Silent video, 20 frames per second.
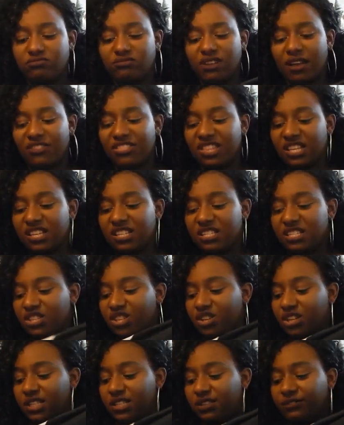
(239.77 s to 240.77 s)
I think it's
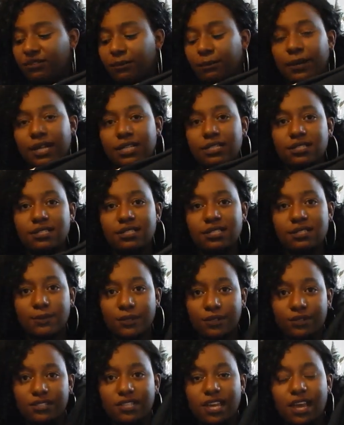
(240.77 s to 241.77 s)
3 different patterns
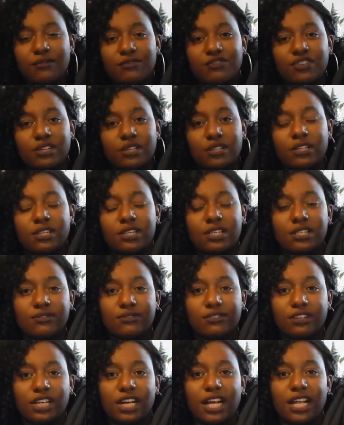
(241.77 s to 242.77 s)
because they have 3 different